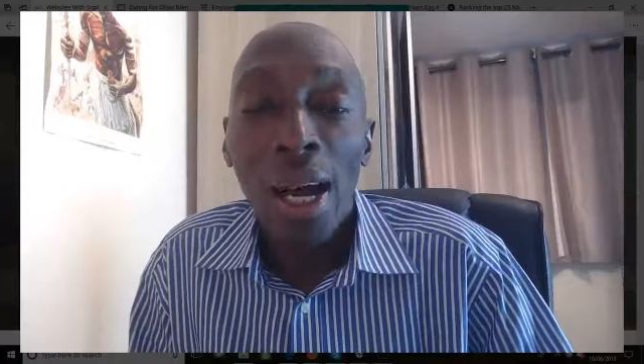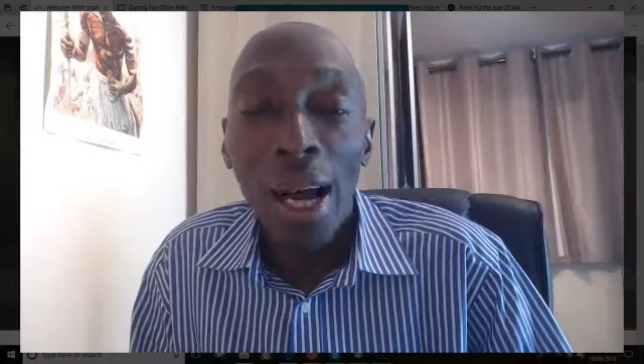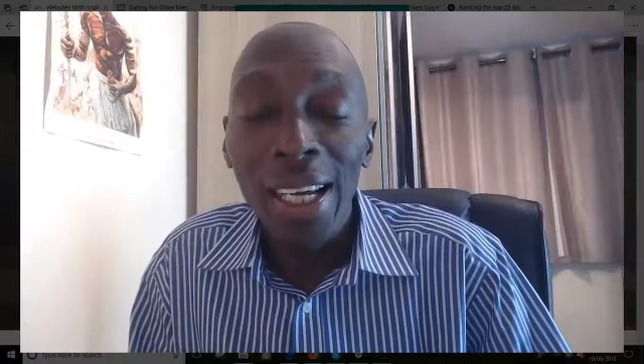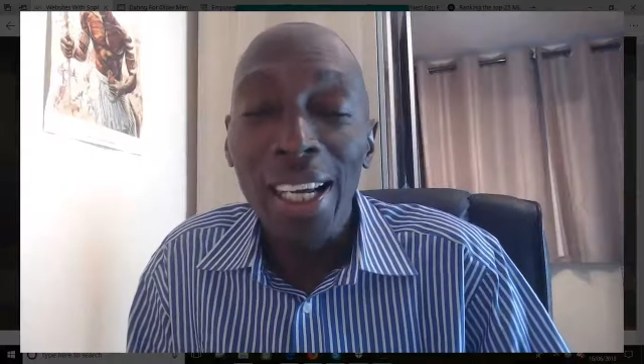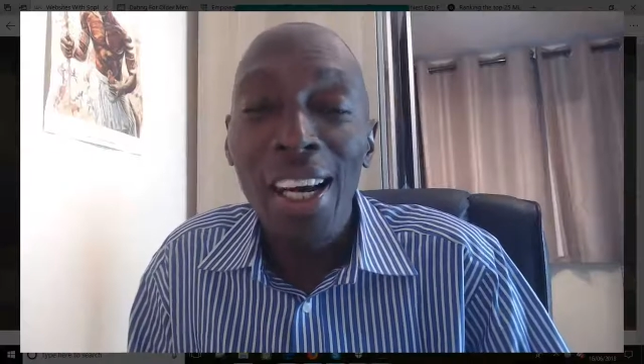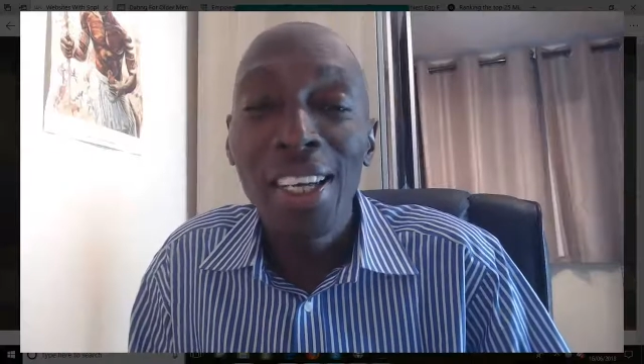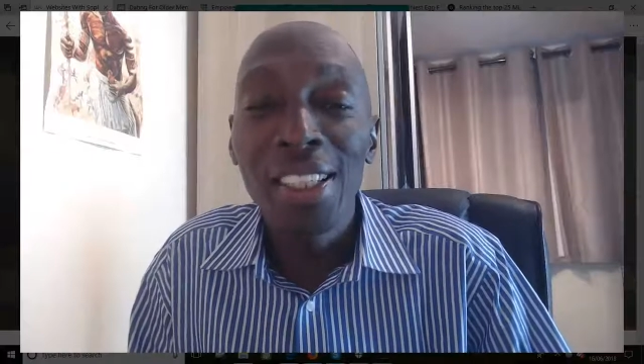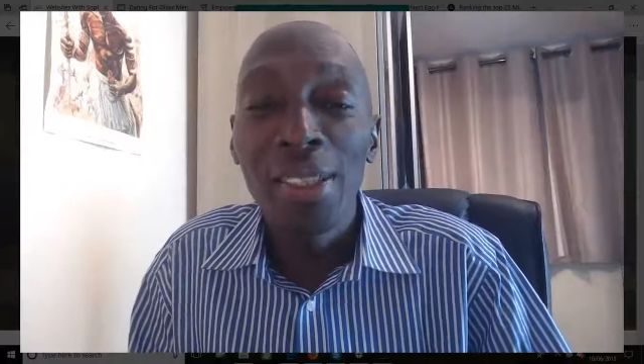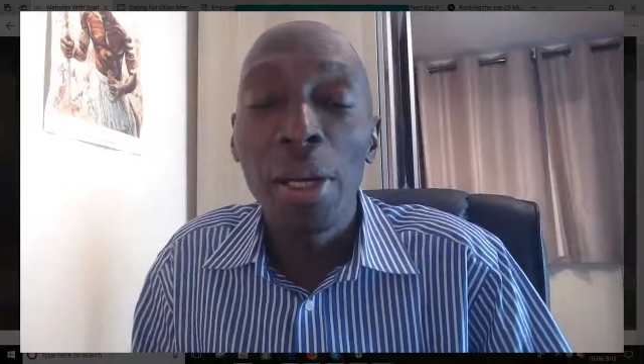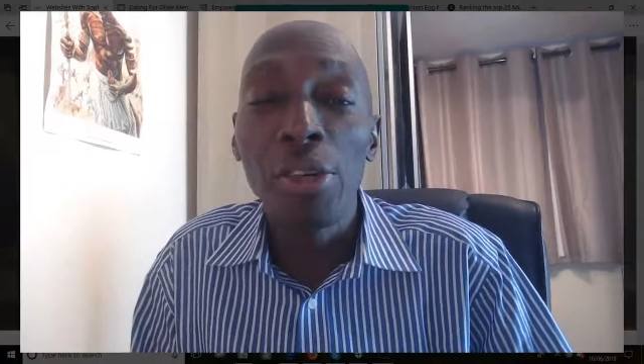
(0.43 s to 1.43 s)
Hi there
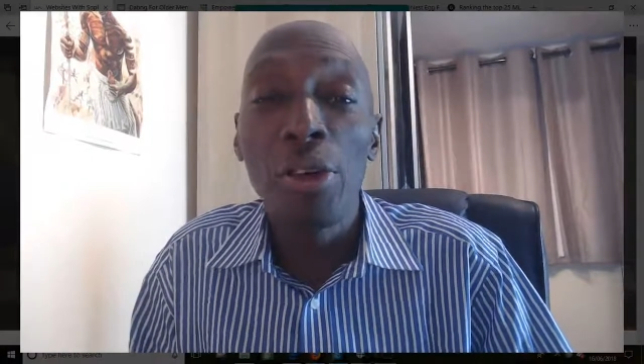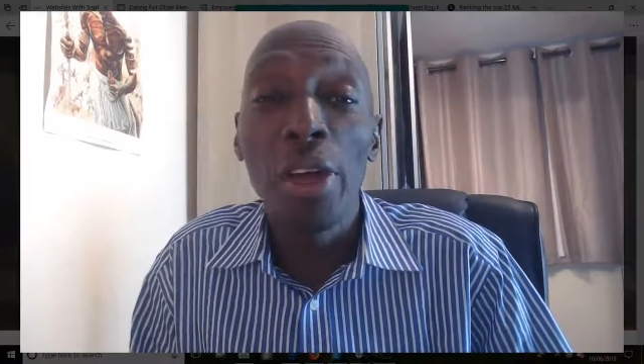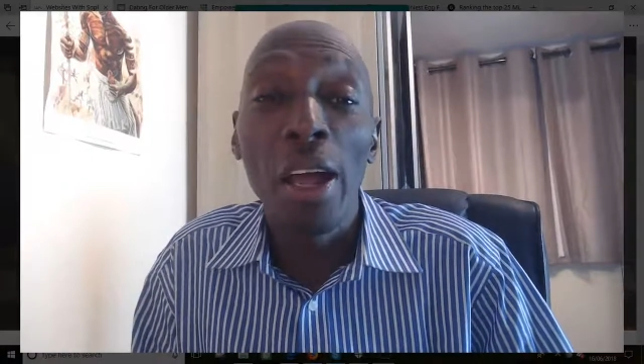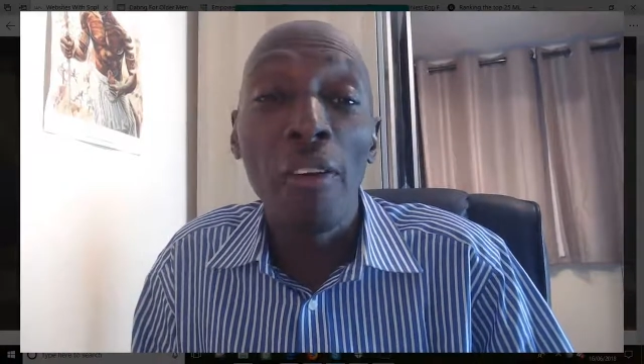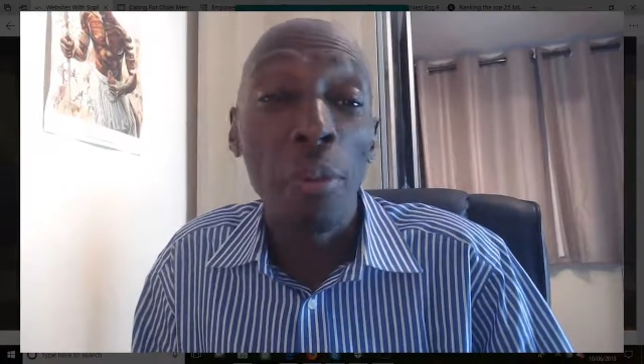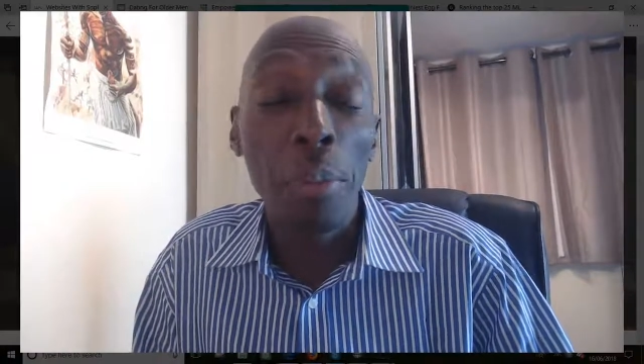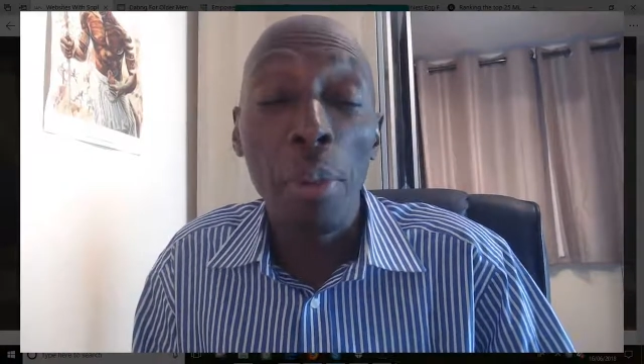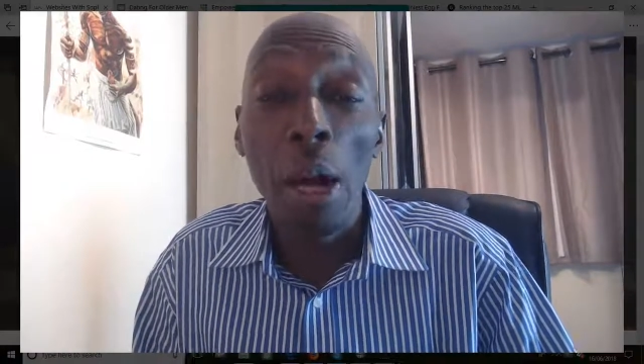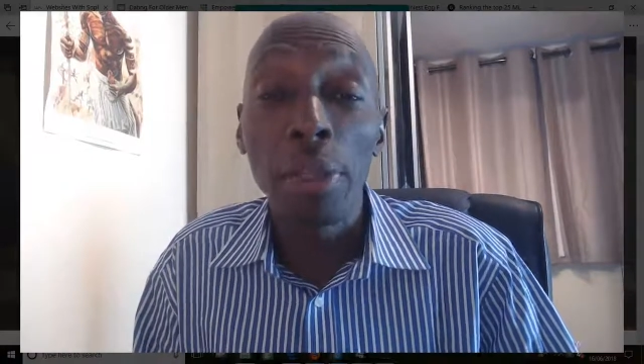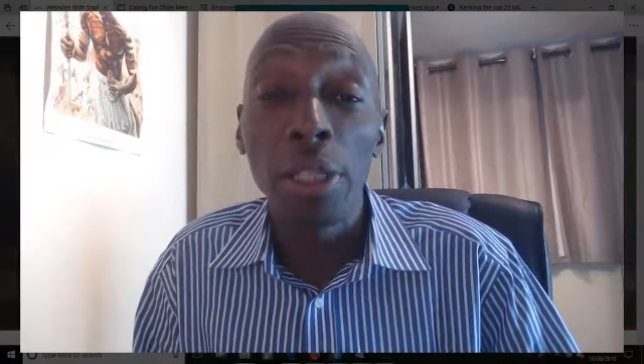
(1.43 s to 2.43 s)
guys, Emmanuel here from
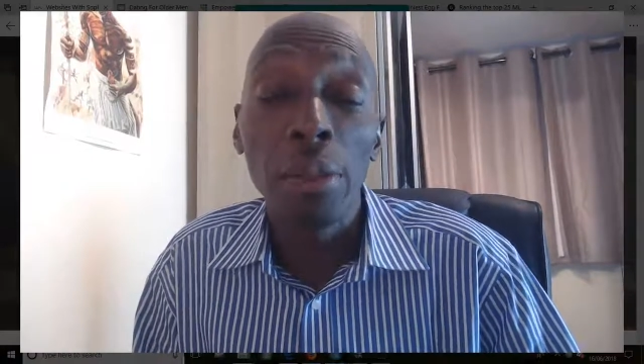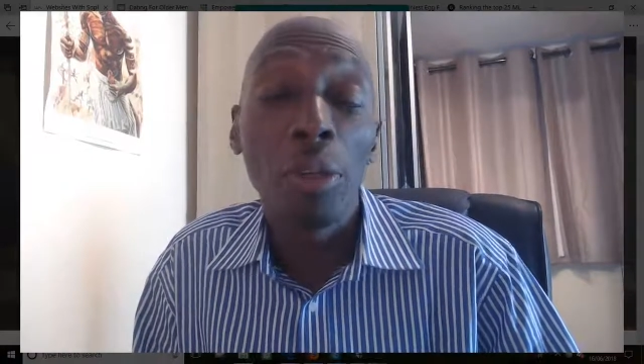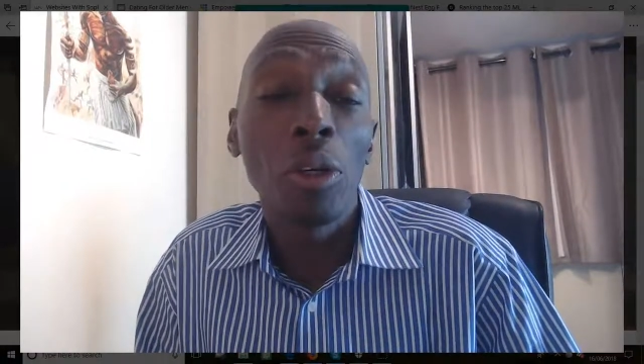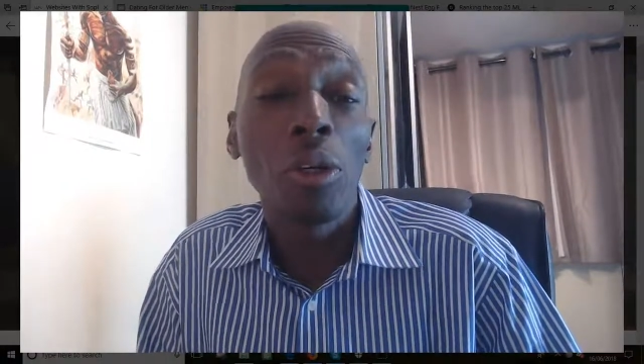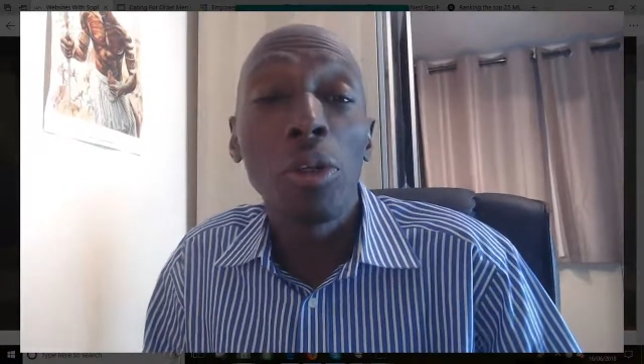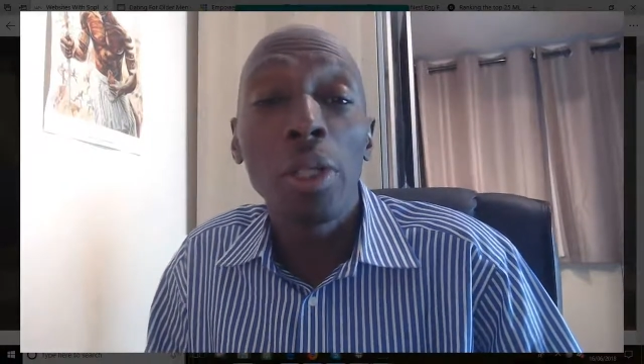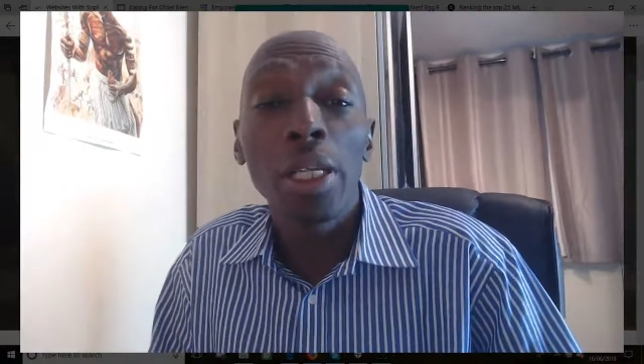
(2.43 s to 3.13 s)
empowermentteam.org,